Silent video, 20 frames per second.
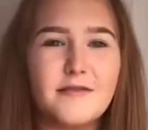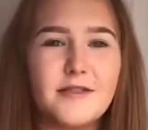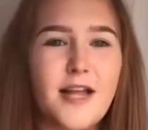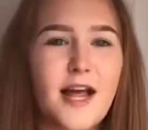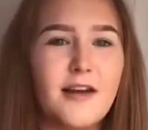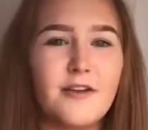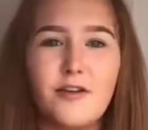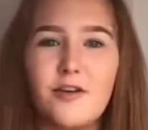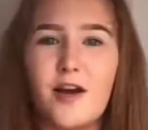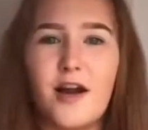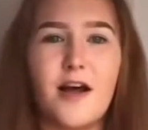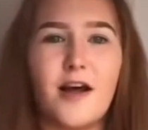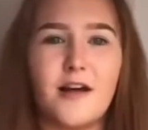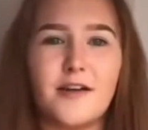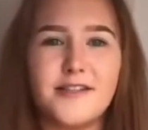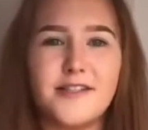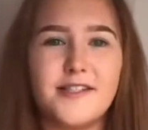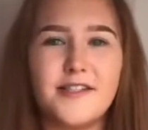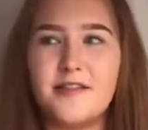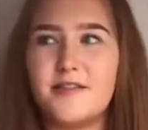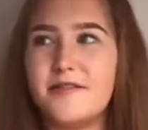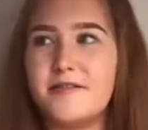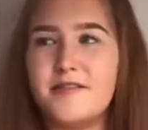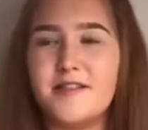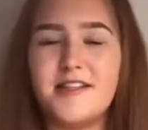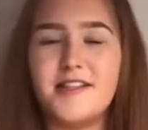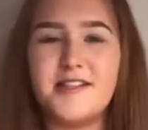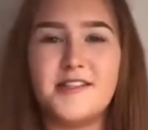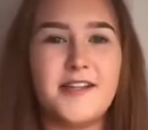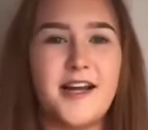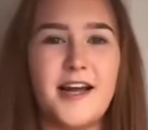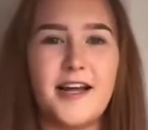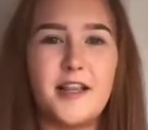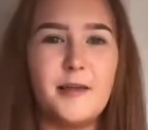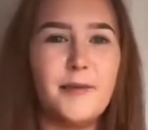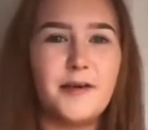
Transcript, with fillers: hand on heart, still to this day,